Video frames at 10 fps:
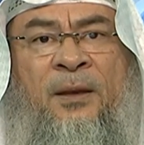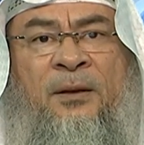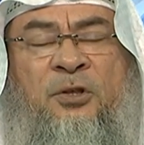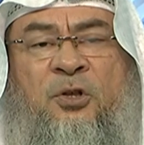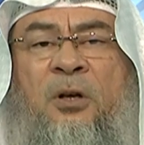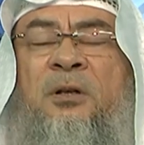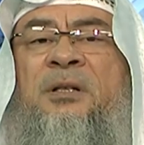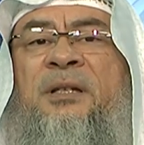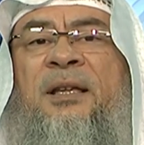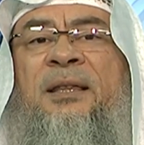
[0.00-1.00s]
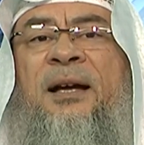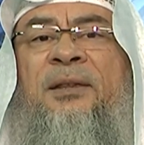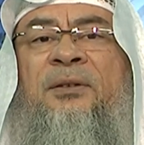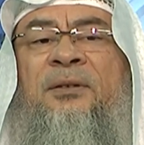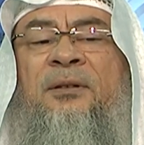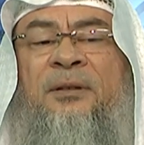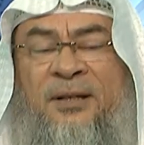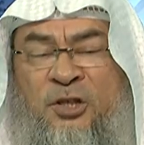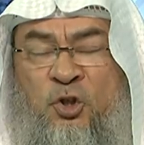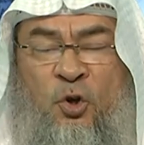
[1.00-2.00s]
Scholars say that
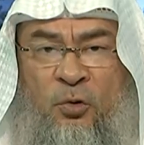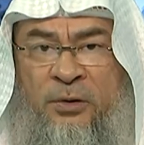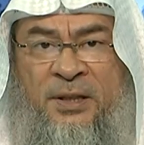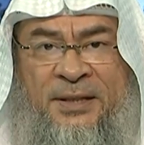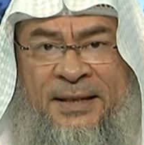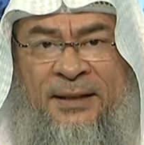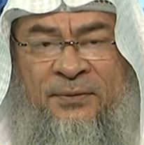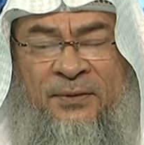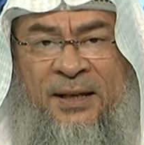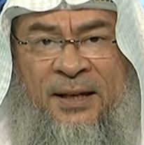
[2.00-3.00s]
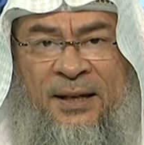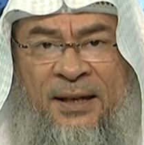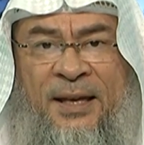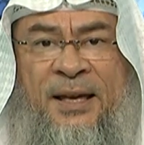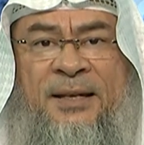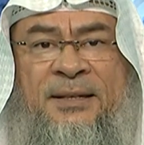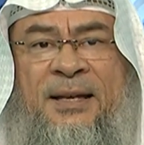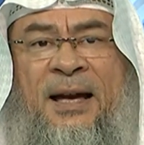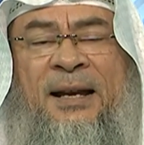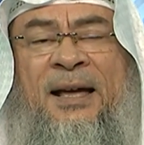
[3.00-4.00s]
the salt itself is
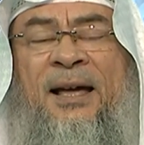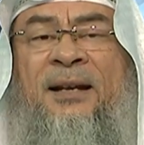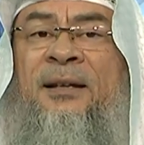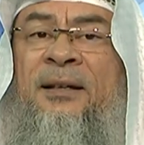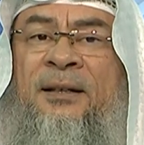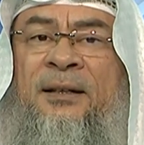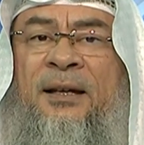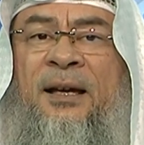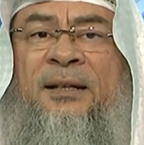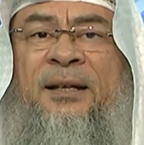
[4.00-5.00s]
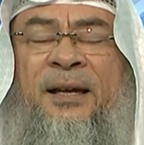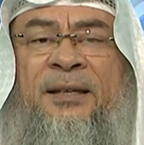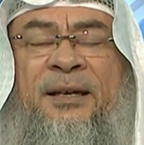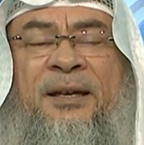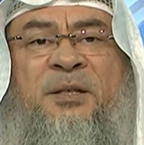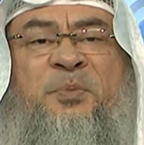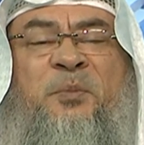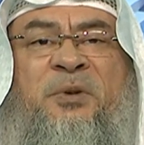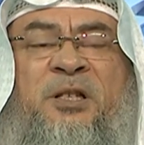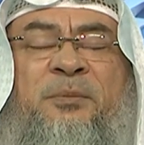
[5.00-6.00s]
halal and it is
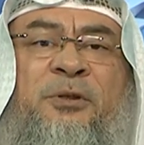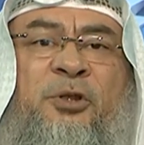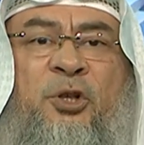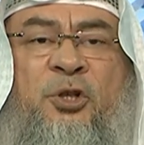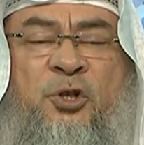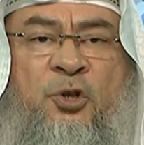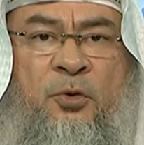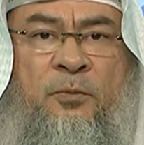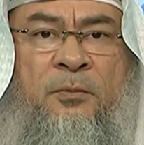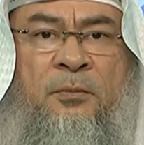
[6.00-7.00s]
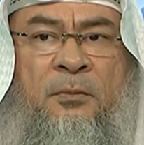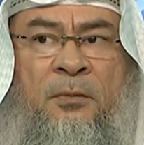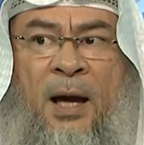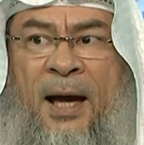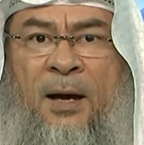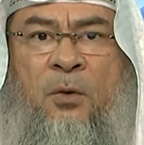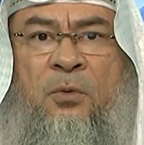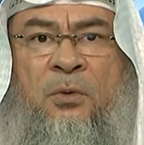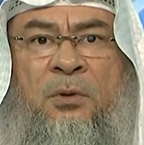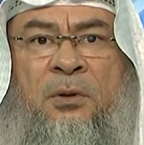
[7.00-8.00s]
permissible to consume. How?
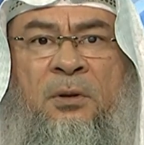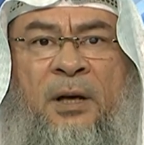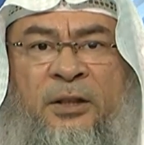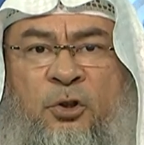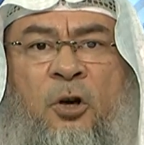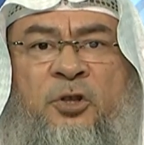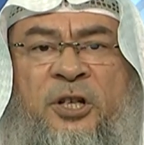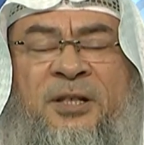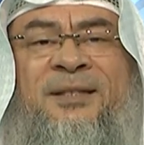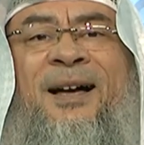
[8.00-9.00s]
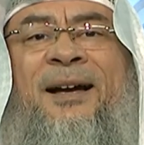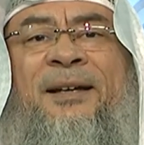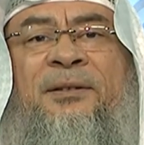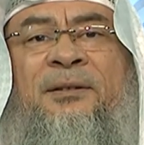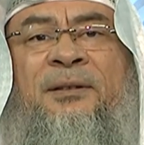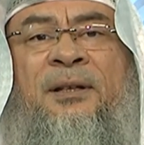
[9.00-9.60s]
A dog just died.